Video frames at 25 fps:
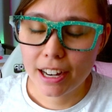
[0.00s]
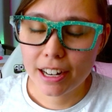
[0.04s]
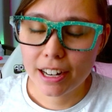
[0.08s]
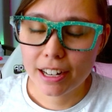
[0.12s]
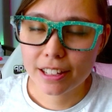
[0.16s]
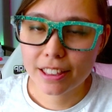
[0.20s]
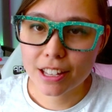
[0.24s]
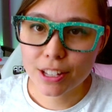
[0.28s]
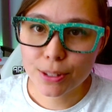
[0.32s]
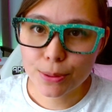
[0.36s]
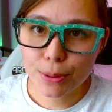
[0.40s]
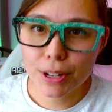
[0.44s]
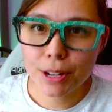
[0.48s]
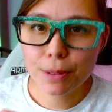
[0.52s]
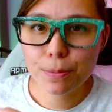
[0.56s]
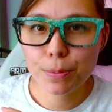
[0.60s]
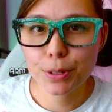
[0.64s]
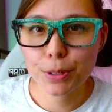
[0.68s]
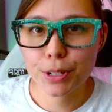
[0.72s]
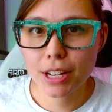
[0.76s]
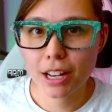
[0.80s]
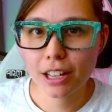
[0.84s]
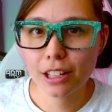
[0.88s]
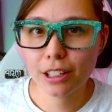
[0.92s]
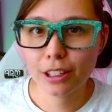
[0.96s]
This one in
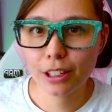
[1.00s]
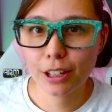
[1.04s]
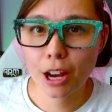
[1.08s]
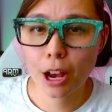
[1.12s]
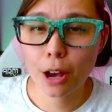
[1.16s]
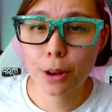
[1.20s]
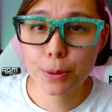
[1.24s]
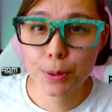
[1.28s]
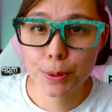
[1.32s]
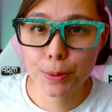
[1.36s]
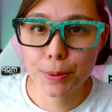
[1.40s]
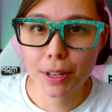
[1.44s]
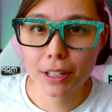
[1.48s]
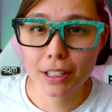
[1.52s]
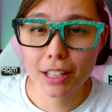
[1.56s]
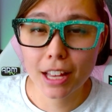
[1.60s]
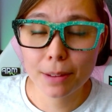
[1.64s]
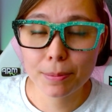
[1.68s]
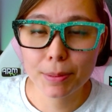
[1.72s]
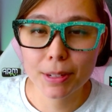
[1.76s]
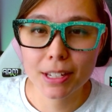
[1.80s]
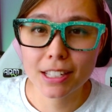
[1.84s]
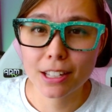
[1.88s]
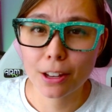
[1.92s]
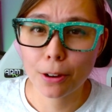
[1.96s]
particular helps me a
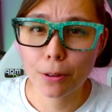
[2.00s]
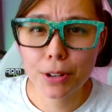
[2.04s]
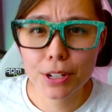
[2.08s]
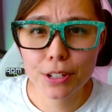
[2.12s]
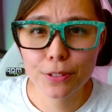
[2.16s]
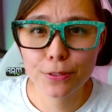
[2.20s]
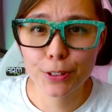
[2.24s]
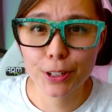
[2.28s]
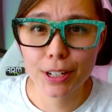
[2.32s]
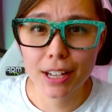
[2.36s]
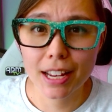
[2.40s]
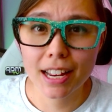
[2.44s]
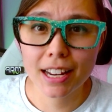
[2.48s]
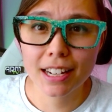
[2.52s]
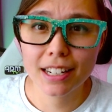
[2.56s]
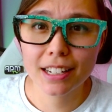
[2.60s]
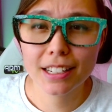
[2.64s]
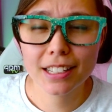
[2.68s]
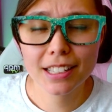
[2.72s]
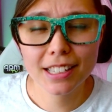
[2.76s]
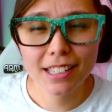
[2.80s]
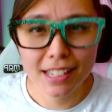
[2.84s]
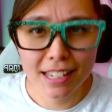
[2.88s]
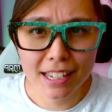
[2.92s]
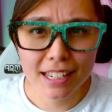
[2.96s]
lot because I always
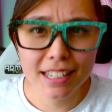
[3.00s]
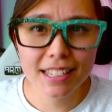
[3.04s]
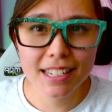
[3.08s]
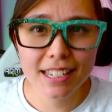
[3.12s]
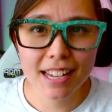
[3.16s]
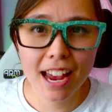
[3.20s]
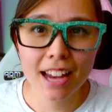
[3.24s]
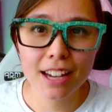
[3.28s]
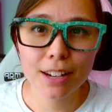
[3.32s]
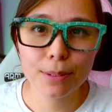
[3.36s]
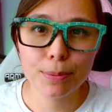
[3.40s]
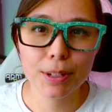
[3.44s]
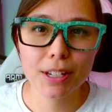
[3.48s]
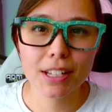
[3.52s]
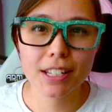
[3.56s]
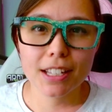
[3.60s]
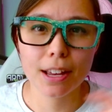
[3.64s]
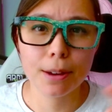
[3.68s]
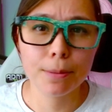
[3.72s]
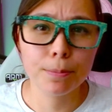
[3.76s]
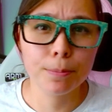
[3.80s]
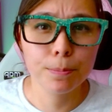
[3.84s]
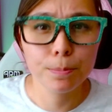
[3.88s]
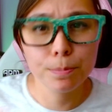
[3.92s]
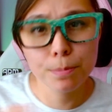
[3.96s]
forget sneak attack because
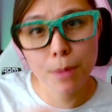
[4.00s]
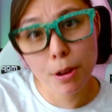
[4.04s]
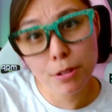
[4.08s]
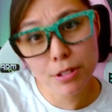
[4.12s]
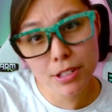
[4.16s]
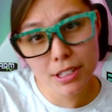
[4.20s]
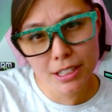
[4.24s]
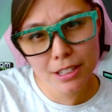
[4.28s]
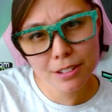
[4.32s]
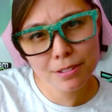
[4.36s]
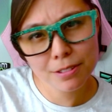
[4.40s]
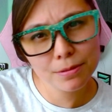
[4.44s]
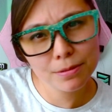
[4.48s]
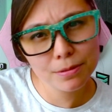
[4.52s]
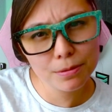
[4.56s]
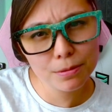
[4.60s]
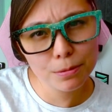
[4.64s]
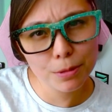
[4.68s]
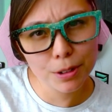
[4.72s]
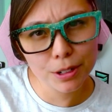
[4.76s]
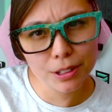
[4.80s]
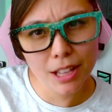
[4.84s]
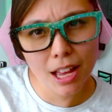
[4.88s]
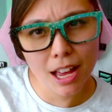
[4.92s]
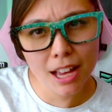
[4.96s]
I'm mostly
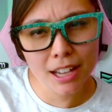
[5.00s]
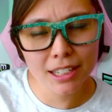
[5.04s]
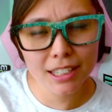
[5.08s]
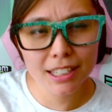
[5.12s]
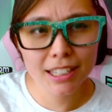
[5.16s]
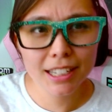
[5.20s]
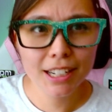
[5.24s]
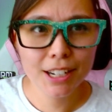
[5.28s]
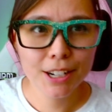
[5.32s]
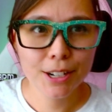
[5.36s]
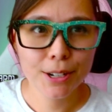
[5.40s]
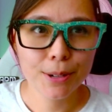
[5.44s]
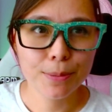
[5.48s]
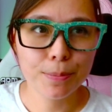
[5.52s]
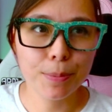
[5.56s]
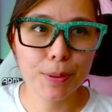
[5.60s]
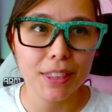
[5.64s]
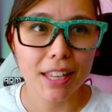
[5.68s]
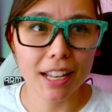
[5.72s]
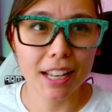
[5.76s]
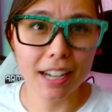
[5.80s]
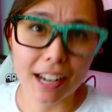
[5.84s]
warlock, but then I